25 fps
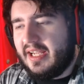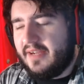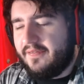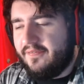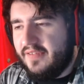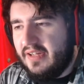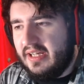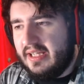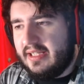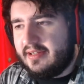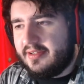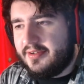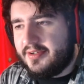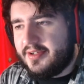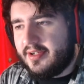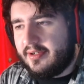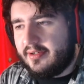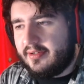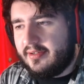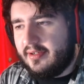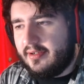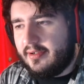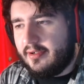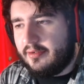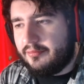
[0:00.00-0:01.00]
feel like there's a
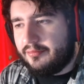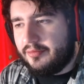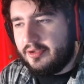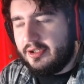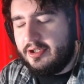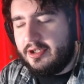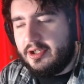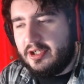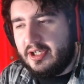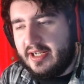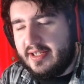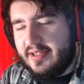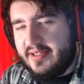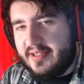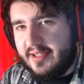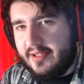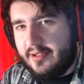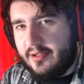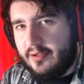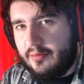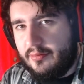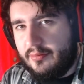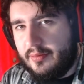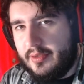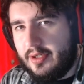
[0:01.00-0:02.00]
really good
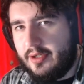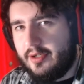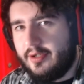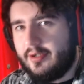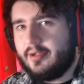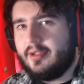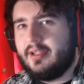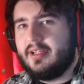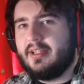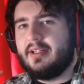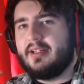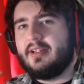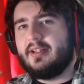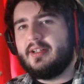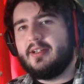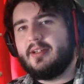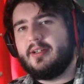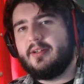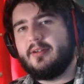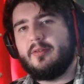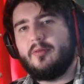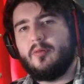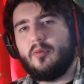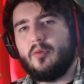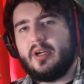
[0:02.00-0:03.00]
idea where
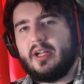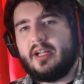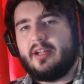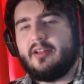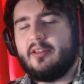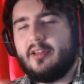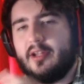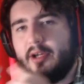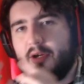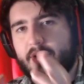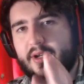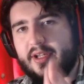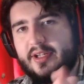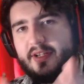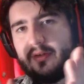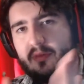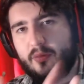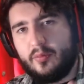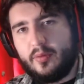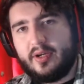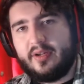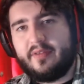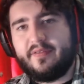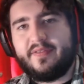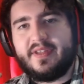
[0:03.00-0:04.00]
when I load into
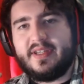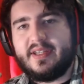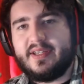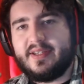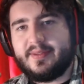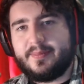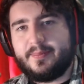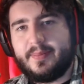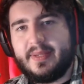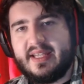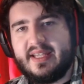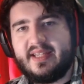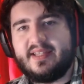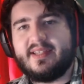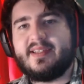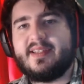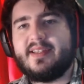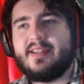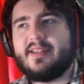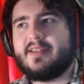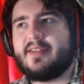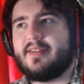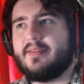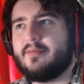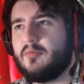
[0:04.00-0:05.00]
one of these
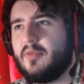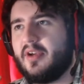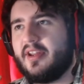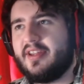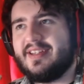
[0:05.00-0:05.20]
pieces, one of